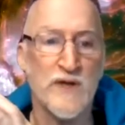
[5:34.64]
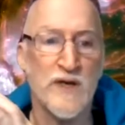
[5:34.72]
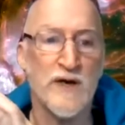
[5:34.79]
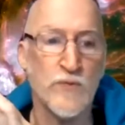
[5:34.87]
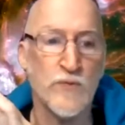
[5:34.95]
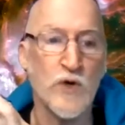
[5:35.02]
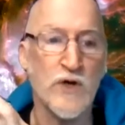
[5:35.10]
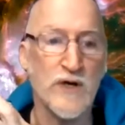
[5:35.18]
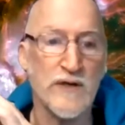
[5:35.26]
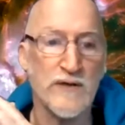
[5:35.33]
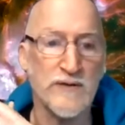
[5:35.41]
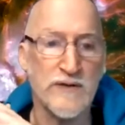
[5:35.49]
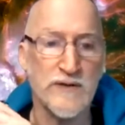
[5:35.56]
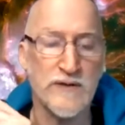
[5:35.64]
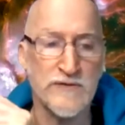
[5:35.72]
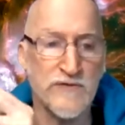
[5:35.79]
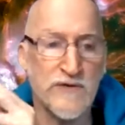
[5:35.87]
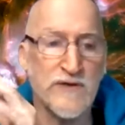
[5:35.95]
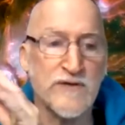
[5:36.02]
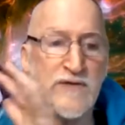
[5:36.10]
of work that is
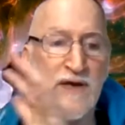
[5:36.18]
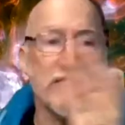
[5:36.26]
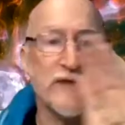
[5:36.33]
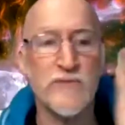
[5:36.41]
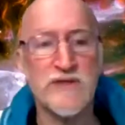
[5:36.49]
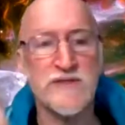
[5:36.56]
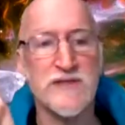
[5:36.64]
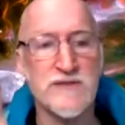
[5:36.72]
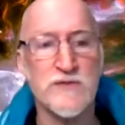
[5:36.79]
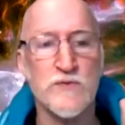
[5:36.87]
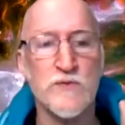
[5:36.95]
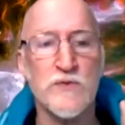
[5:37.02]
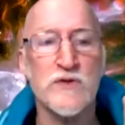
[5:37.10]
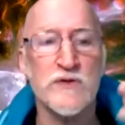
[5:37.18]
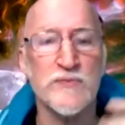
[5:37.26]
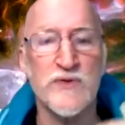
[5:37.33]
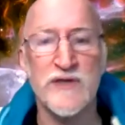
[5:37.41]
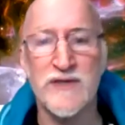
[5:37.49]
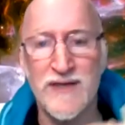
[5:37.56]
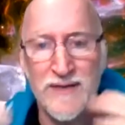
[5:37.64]
very valuable let's say to the world
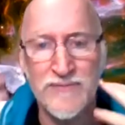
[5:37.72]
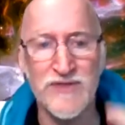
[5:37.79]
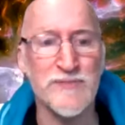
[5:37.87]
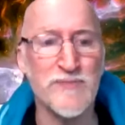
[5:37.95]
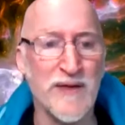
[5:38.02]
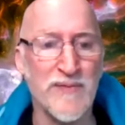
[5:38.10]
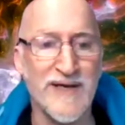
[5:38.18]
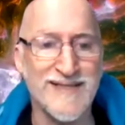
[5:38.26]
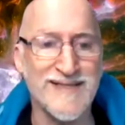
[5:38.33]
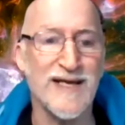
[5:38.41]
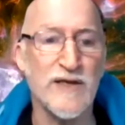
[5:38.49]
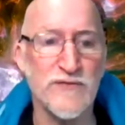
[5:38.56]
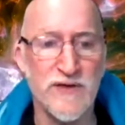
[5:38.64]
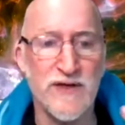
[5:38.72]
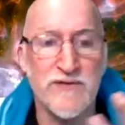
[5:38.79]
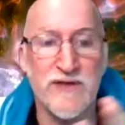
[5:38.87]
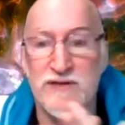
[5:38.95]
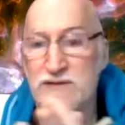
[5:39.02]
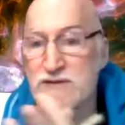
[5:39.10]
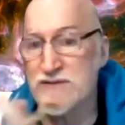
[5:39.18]
but i'm just by myself and i've
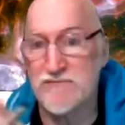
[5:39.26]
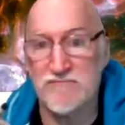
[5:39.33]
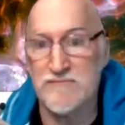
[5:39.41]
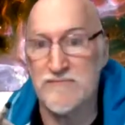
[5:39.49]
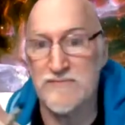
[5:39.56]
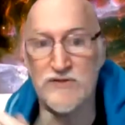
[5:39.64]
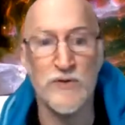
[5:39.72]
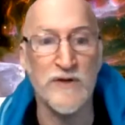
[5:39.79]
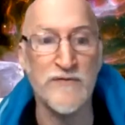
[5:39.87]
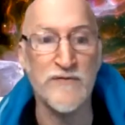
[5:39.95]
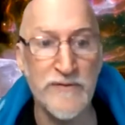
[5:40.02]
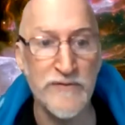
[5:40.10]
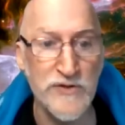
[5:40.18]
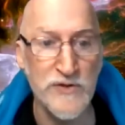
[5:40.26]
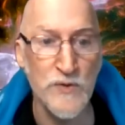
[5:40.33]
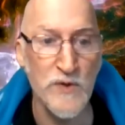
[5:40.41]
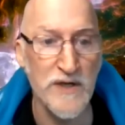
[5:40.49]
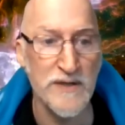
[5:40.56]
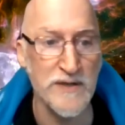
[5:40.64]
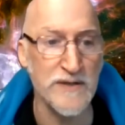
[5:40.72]
got this 25 years of
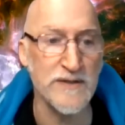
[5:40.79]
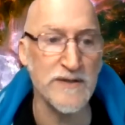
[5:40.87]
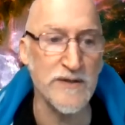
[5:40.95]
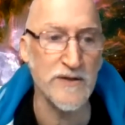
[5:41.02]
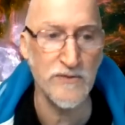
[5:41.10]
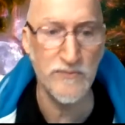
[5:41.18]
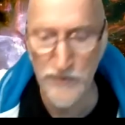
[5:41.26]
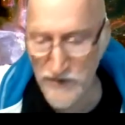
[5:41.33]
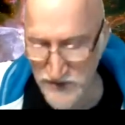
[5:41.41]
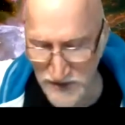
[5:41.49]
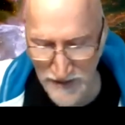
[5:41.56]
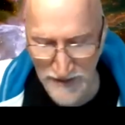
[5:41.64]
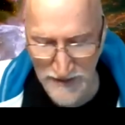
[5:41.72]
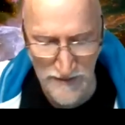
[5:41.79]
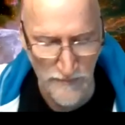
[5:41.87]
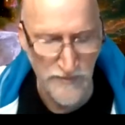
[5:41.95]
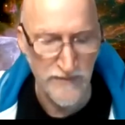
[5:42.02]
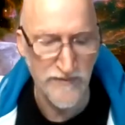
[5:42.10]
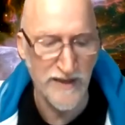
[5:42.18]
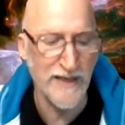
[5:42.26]
work that you know personally i need a
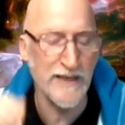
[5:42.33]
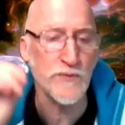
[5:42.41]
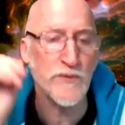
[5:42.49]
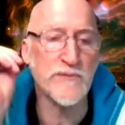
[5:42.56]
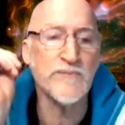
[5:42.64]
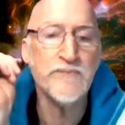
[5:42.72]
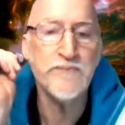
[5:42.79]
bit of a hand with